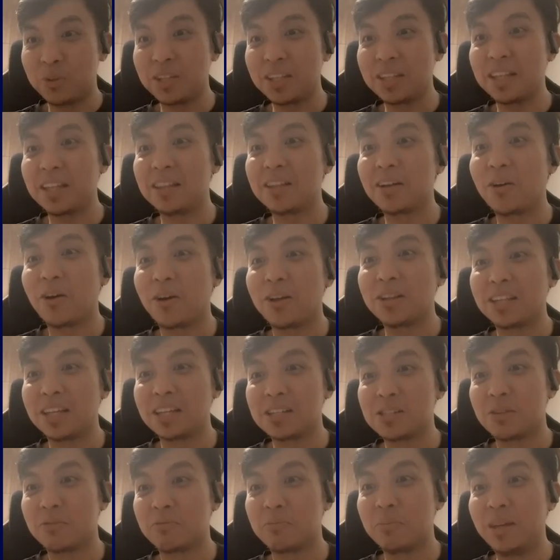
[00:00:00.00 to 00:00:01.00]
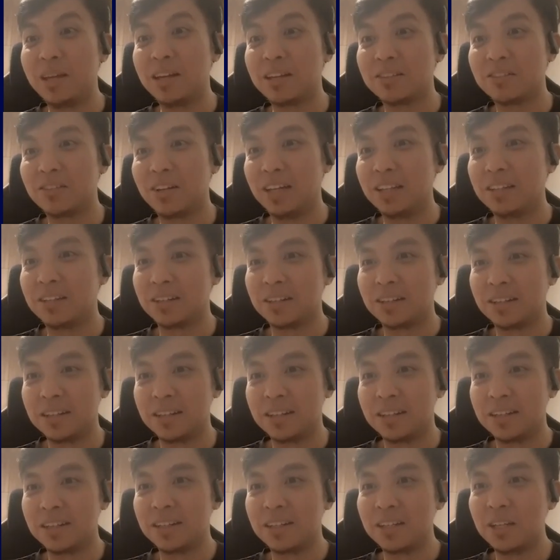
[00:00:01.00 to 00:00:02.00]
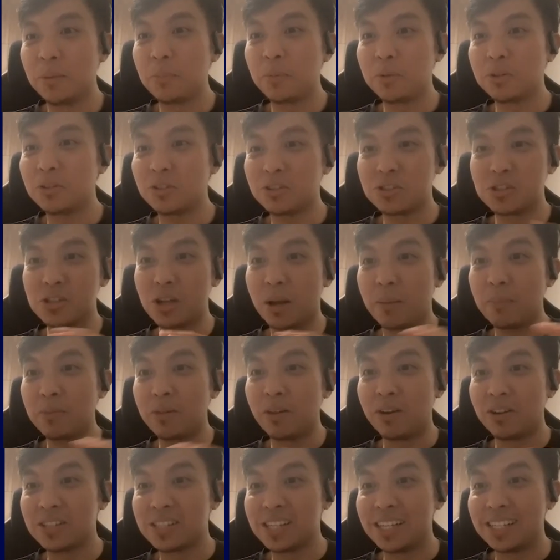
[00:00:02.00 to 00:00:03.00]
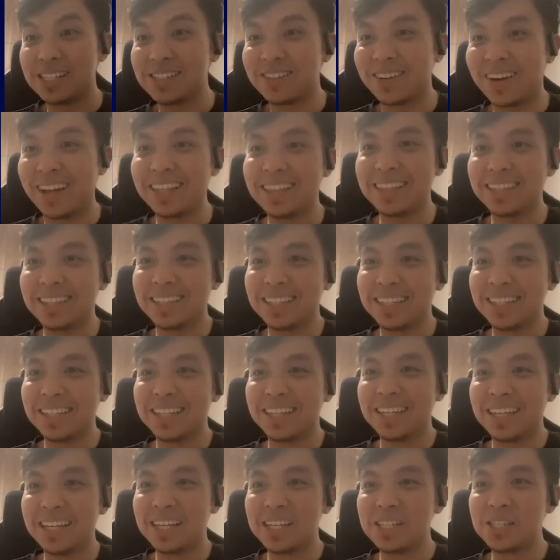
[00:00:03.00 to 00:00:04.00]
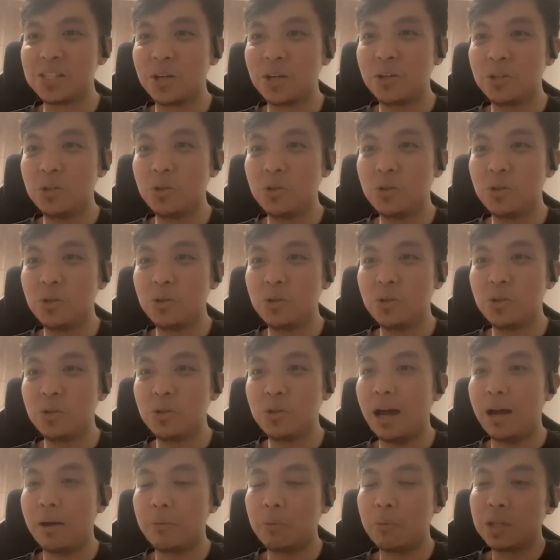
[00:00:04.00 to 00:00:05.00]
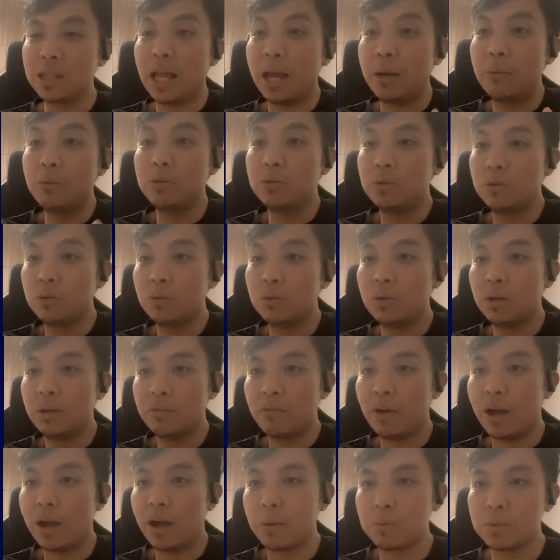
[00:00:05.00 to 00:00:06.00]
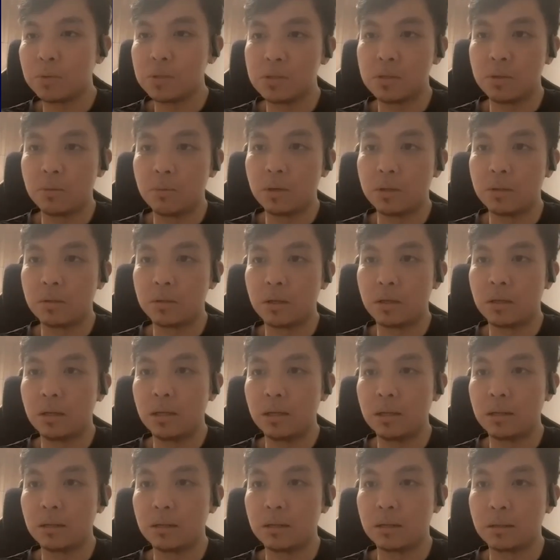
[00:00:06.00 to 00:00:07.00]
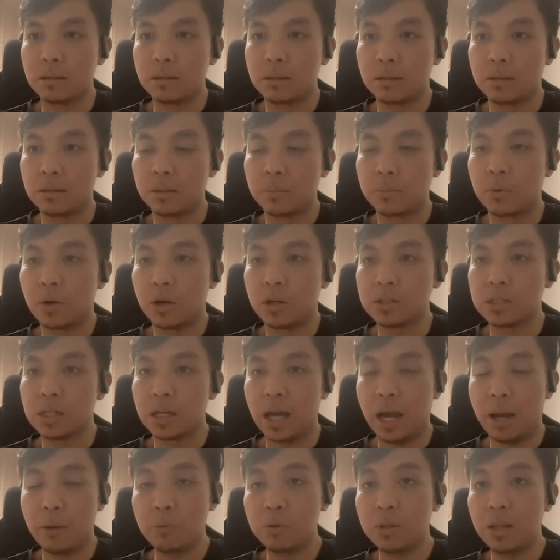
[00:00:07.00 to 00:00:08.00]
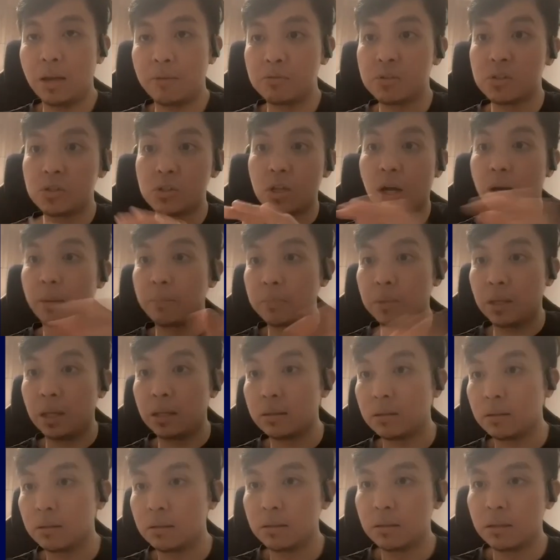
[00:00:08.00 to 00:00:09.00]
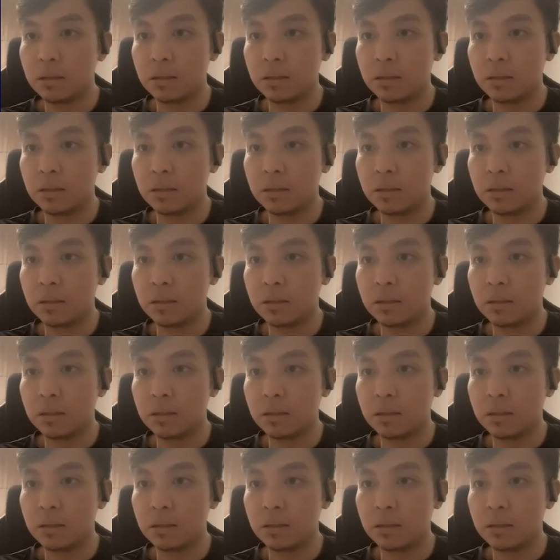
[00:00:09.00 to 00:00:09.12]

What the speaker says: put it in the context of being a trader. You put your stop losses, right? So you what I would do if I was the one running the project, I would have stopped it,